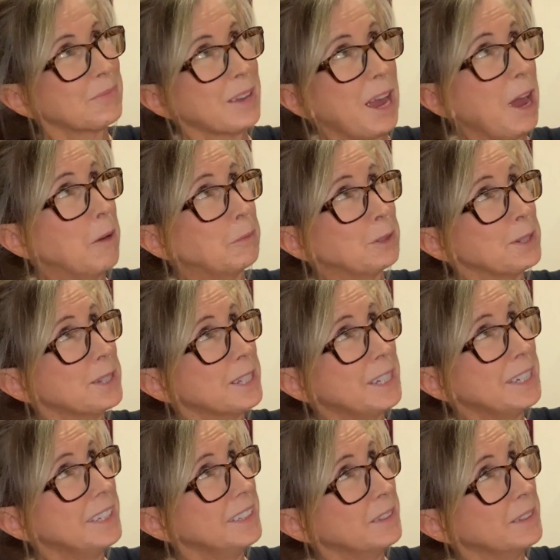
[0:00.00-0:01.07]
and we'll
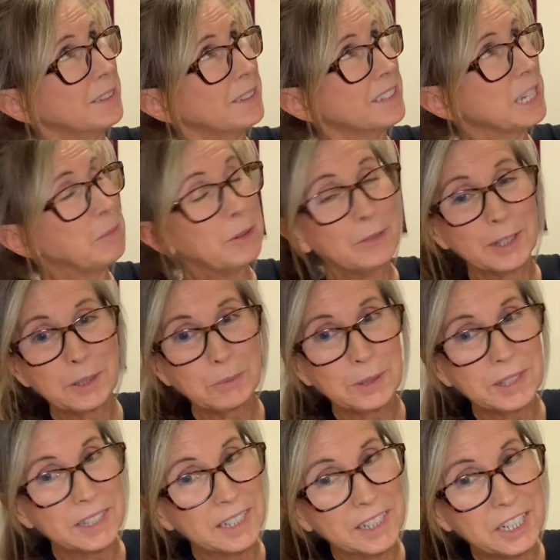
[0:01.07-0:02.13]
see, some of us will
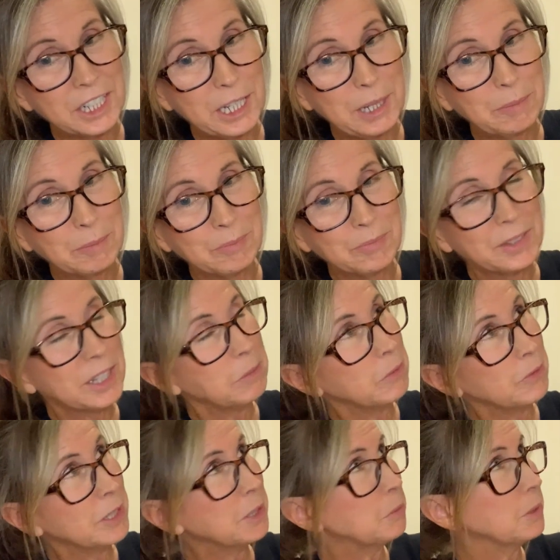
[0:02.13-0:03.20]
see a sheep, some of
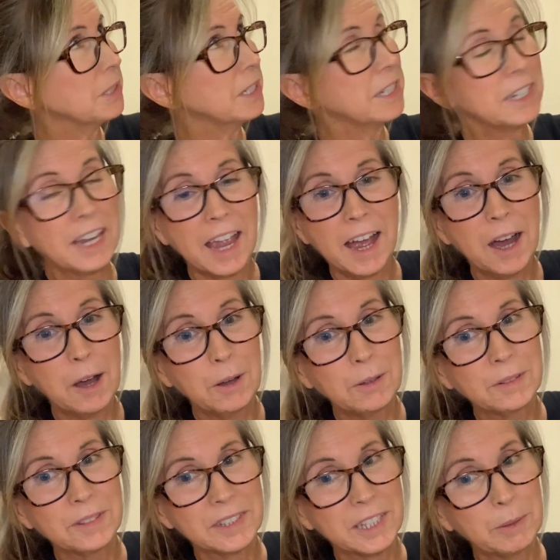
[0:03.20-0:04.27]
us will see a cow,
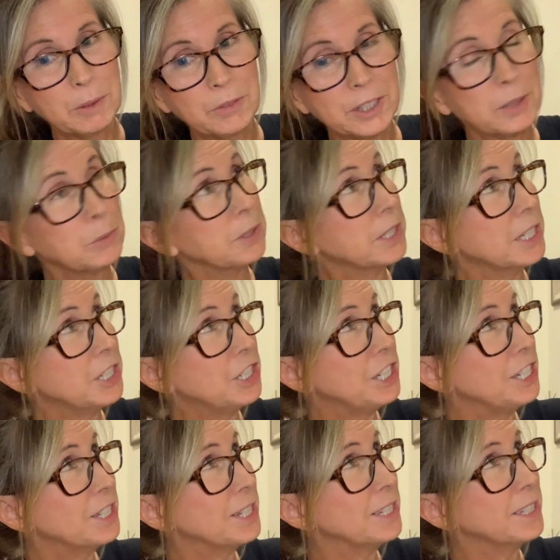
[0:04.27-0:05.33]
some of us will see
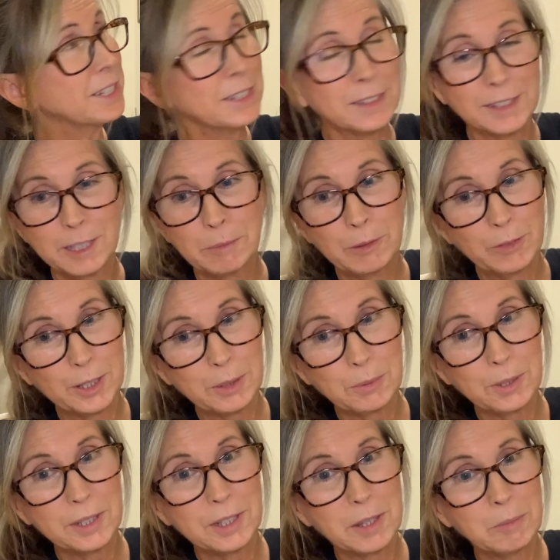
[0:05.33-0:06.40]
Jesus, some of us will
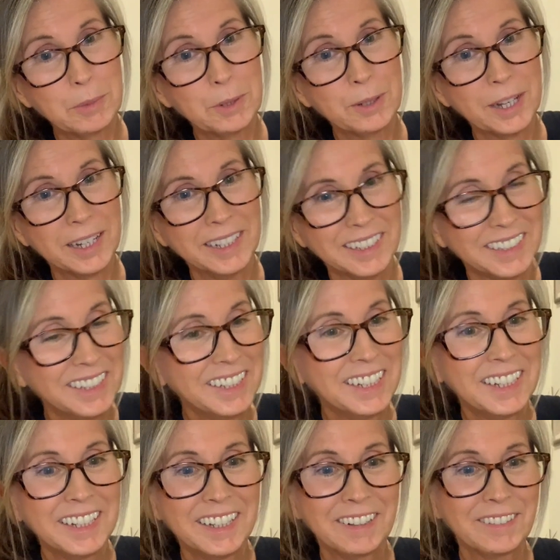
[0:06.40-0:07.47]
see the Buddha,
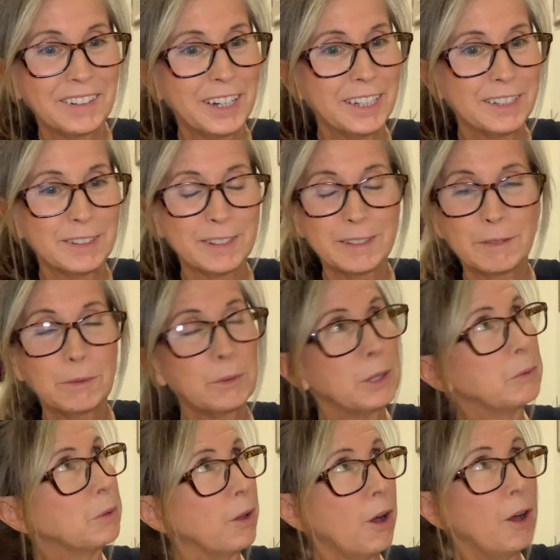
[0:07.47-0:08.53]
right? We
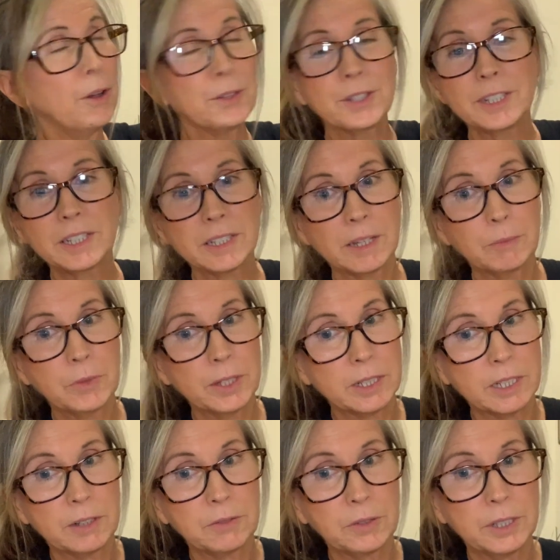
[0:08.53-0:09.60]
will all see something
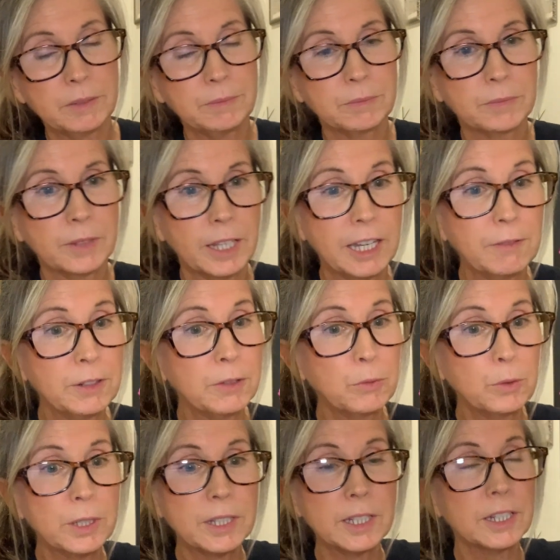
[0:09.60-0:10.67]
different. Even if
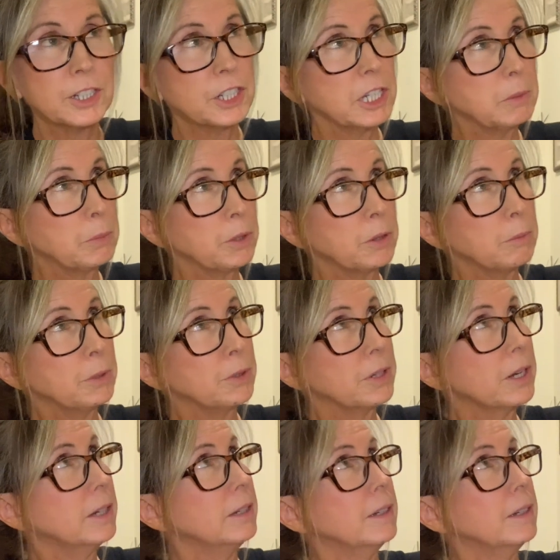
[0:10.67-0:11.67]
we see a sheep or the Buddha,